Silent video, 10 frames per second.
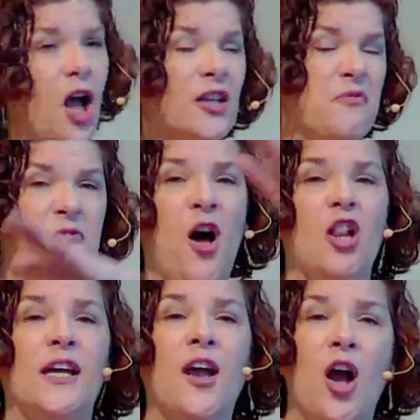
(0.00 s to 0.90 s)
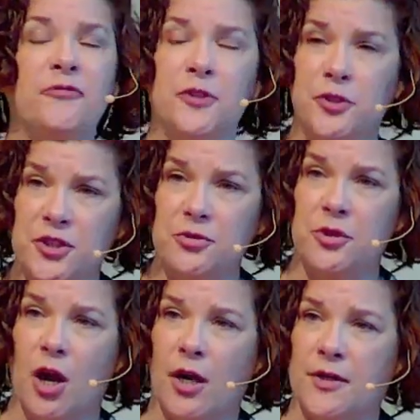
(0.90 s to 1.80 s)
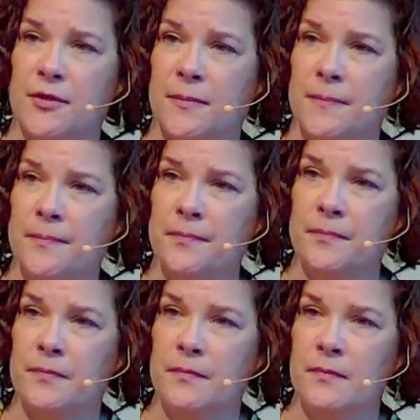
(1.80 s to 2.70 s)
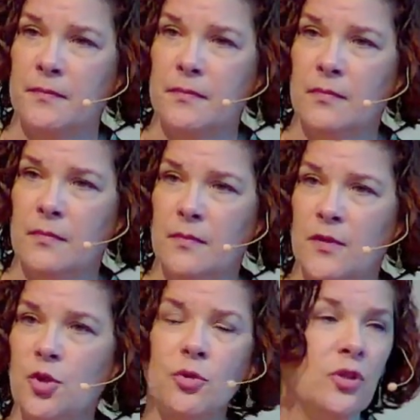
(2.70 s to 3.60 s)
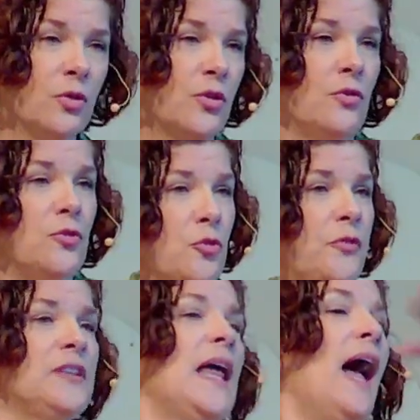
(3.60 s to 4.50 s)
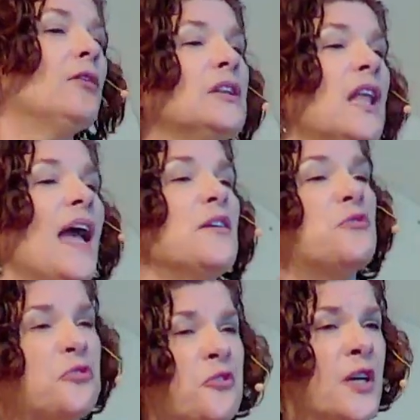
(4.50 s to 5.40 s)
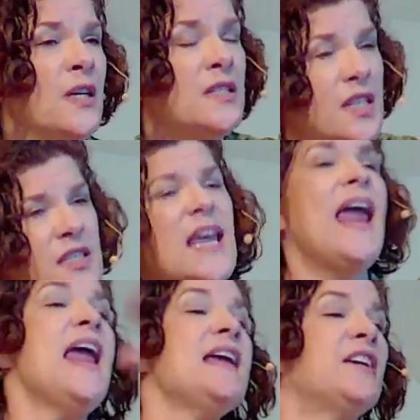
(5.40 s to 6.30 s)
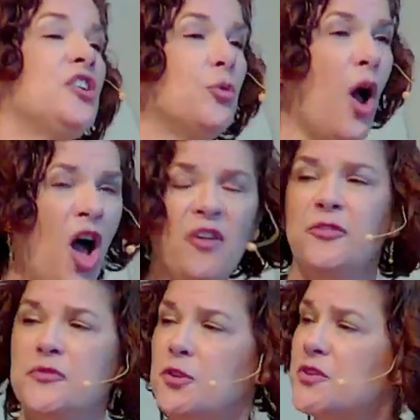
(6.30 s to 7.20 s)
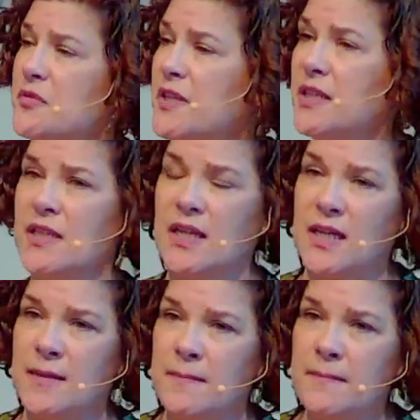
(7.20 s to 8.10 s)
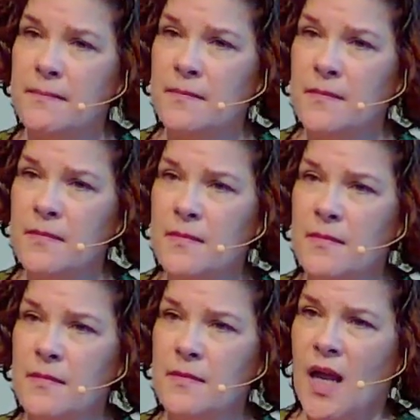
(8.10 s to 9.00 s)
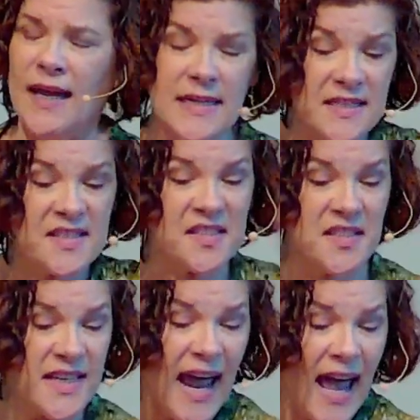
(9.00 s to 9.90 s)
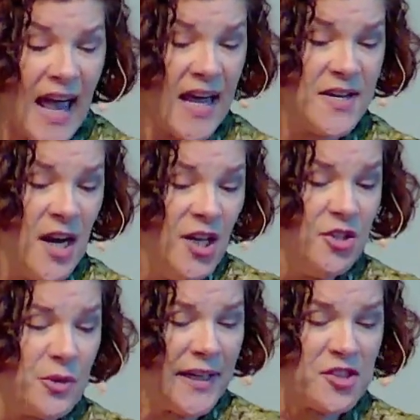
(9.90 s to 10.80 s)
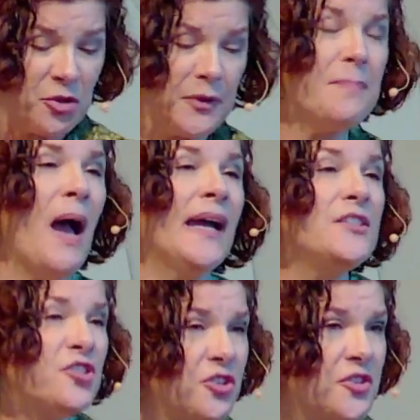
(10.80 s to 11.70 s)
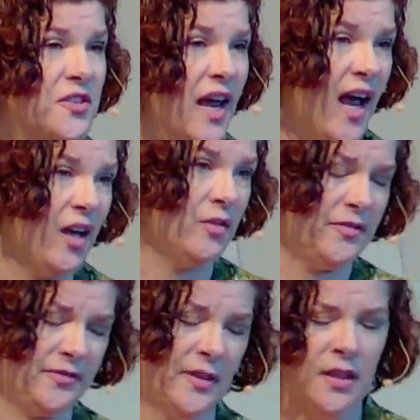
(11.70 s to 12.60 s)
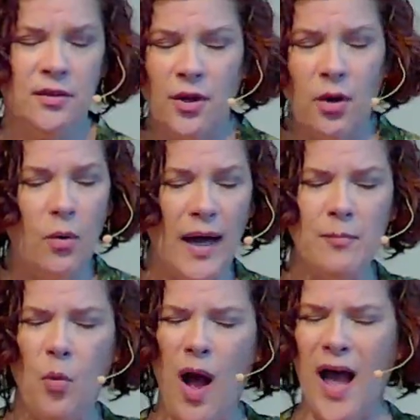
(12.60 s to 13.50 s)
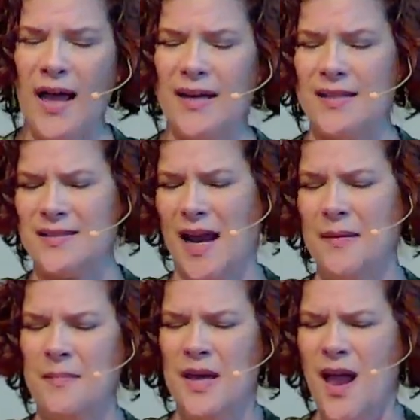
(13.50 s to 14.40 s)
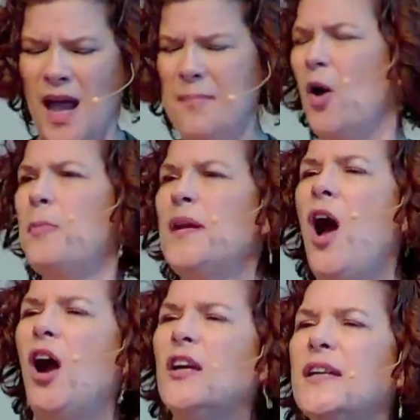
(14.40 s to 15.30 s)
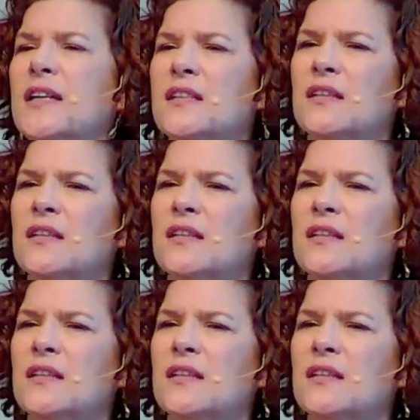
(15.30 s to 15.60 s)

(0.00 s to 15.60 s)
falling off your cue card. You've allowed life to take you off of your divinity. And instead, you get to remind yourself, no, I'm wise, I'm open-hearted,